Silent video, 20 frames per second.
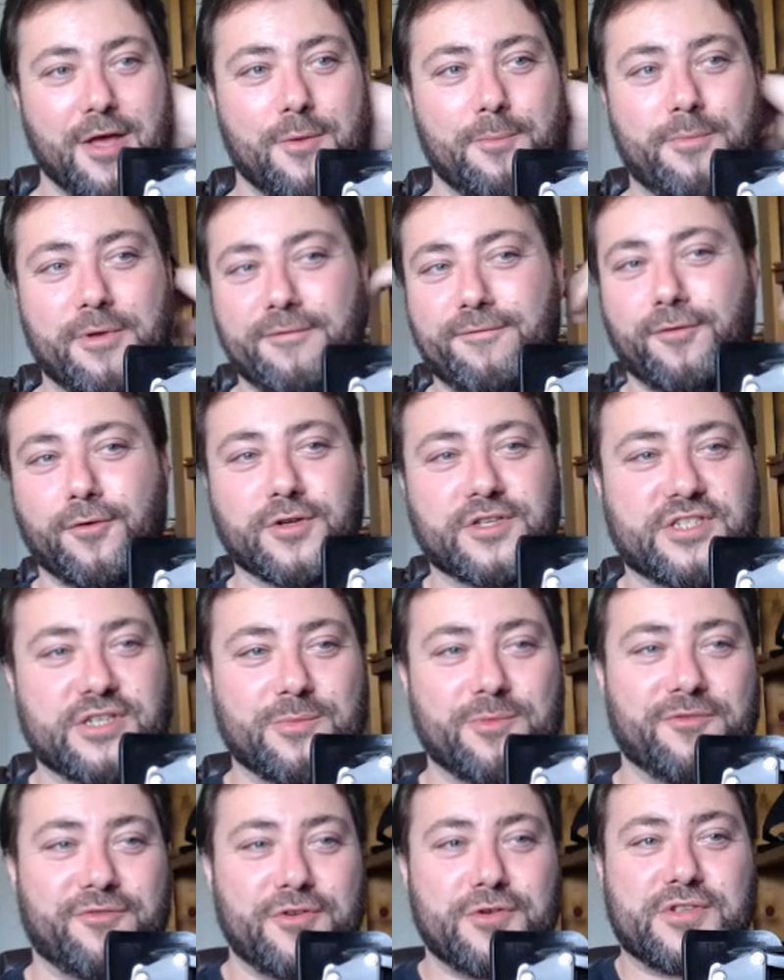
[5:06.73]
Before some
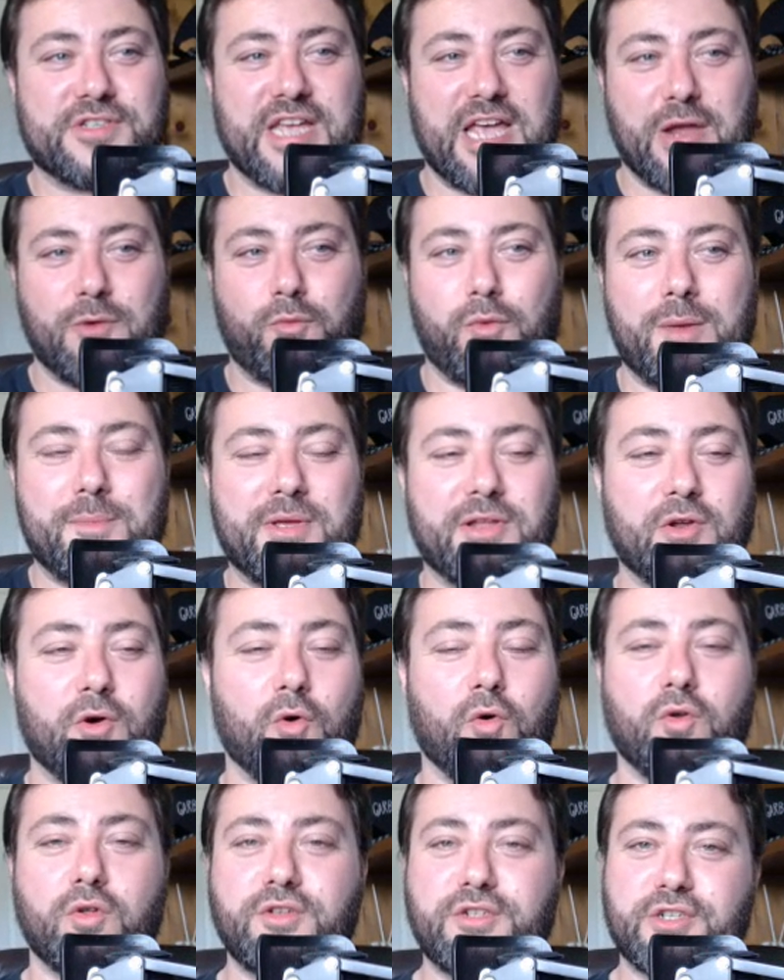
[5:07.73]
of you say women
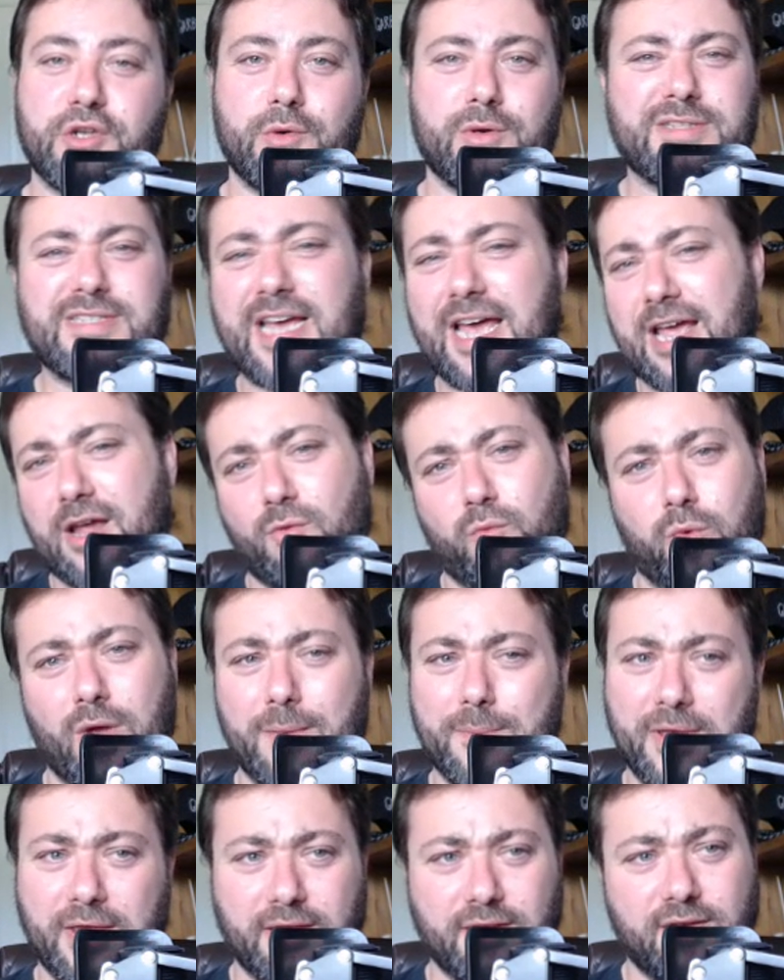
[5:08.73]
also attack
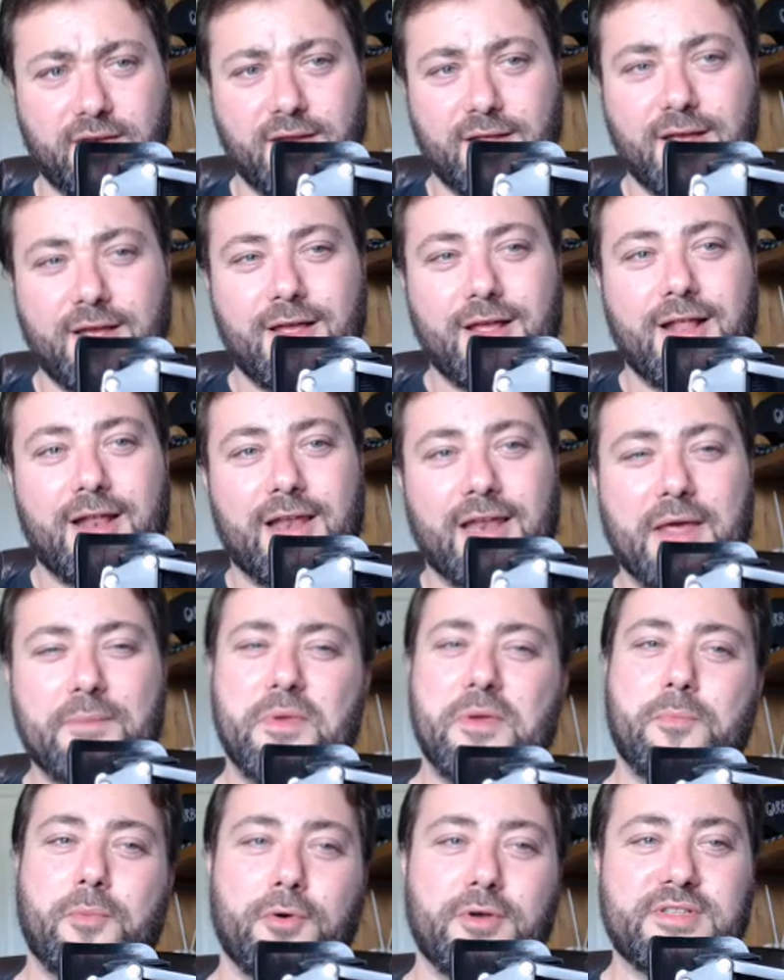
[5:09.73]
women, let
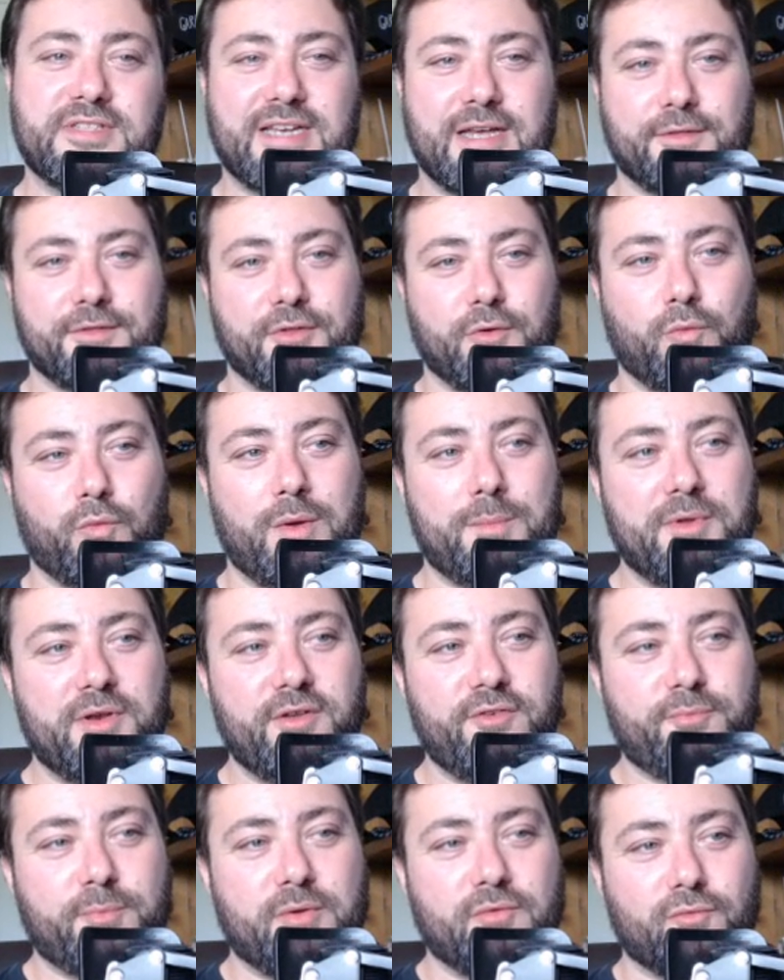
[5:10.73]
me point out that women
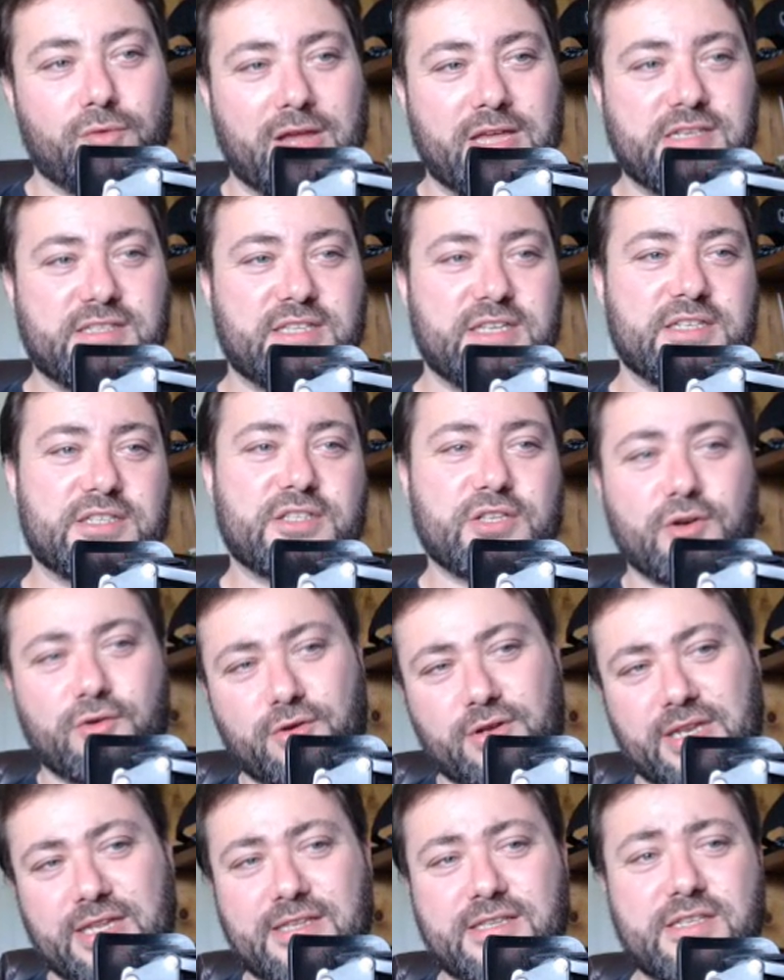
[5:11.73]
have been raised
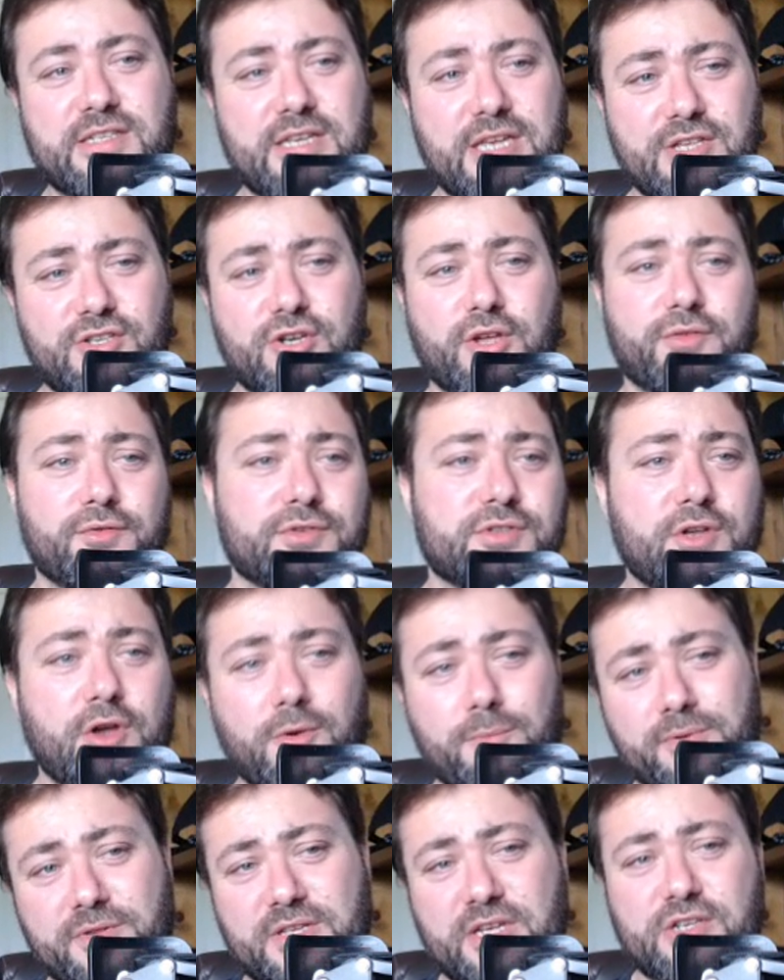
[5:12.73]
historically to see each other as
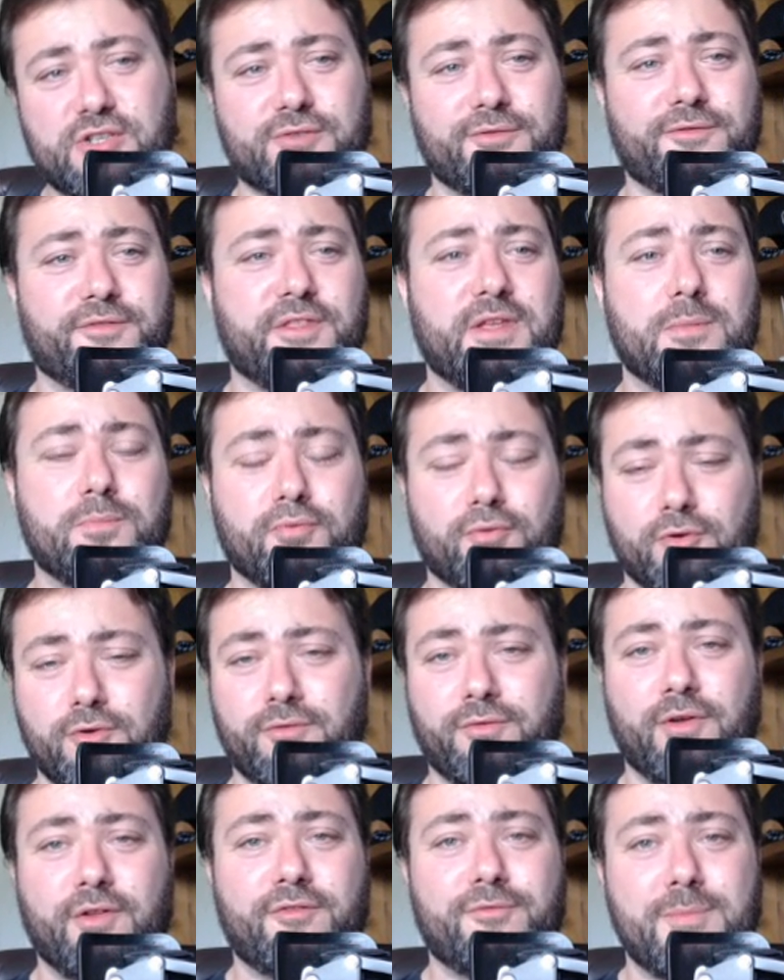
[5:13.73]
competition for the
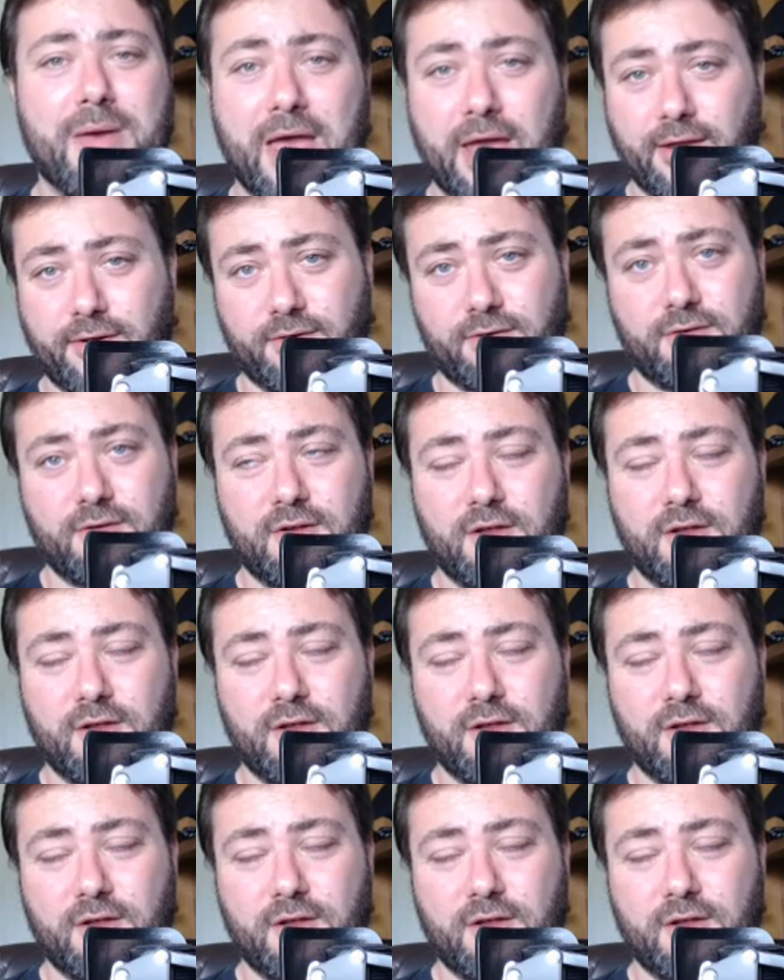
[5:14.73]
approval of men.